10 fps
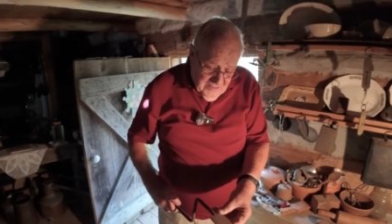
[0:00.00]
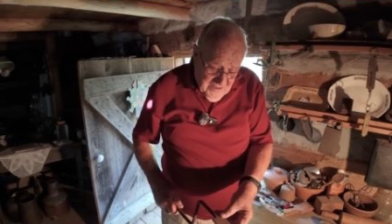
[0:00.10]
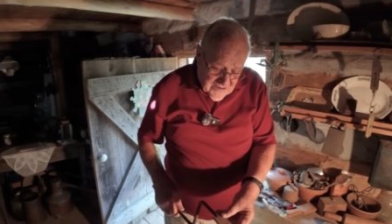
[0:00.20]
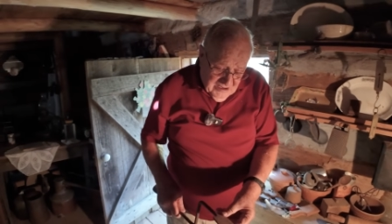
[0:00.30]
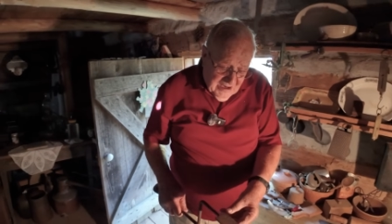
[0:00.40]

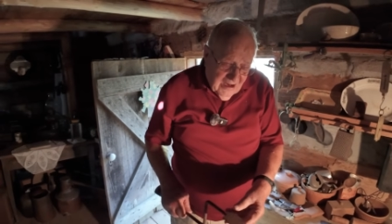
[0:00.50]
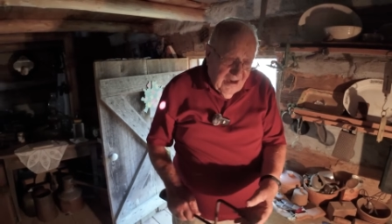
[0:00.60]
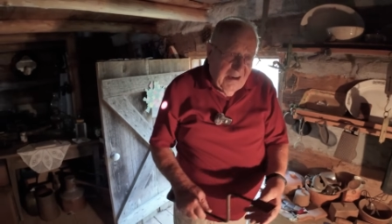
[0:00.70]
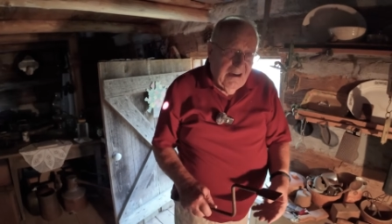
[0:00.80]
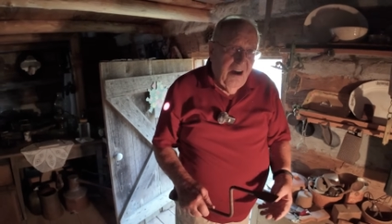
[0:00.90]
that they
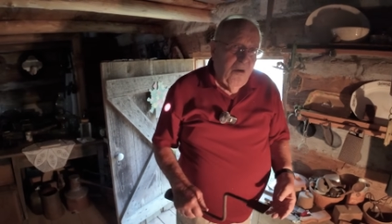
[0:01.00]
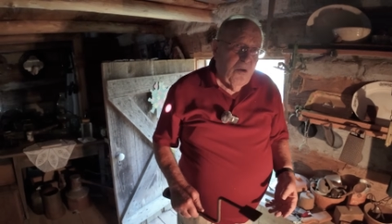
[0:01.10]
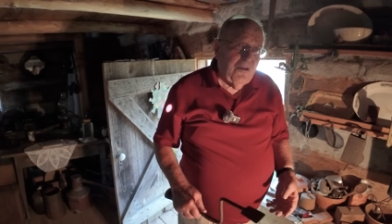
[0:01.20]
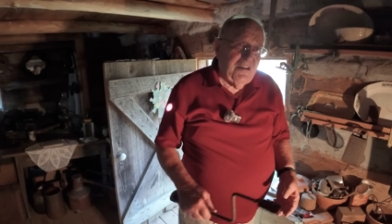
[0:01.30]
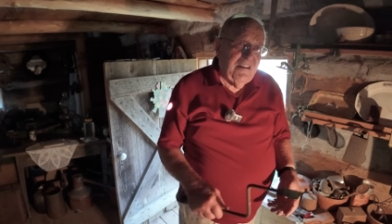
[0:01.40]
cling the
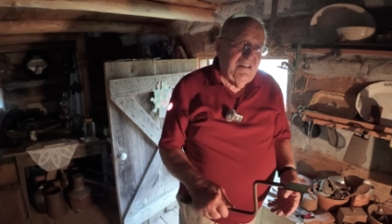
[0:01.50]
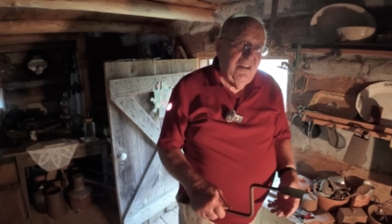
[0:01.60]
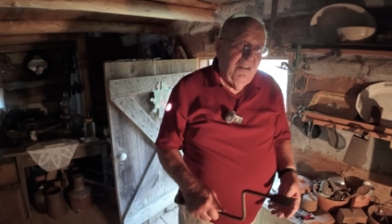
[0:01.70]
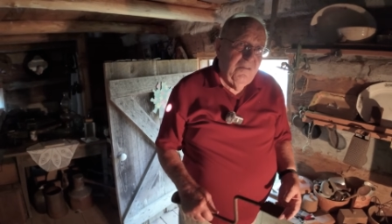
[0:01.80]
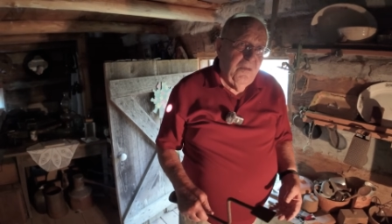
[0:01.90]

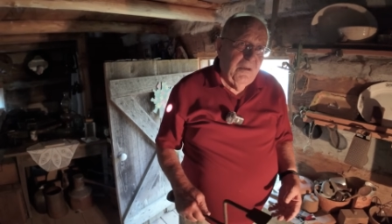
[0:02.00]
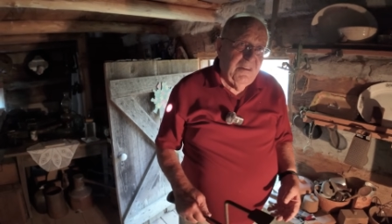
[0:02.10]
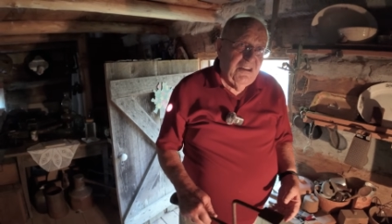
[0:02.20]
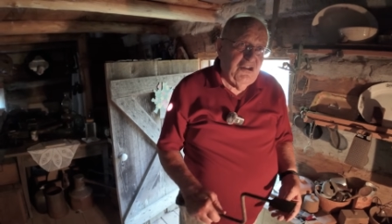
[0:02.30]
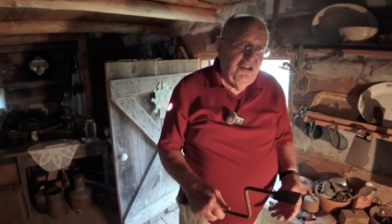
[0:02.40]
horse's hoof
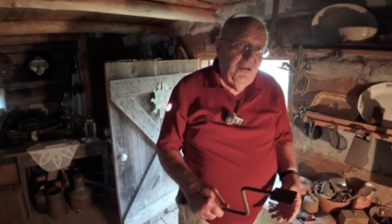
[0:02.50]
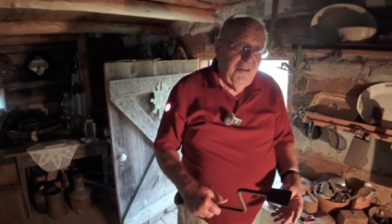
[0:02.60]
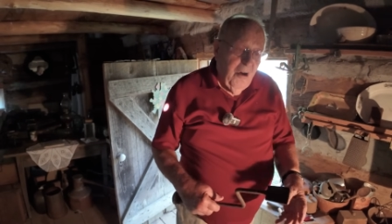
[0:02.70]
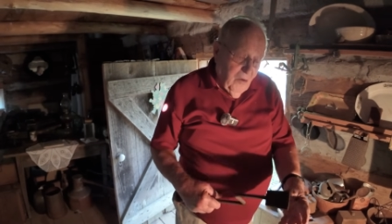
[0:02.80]
when they're shoeing the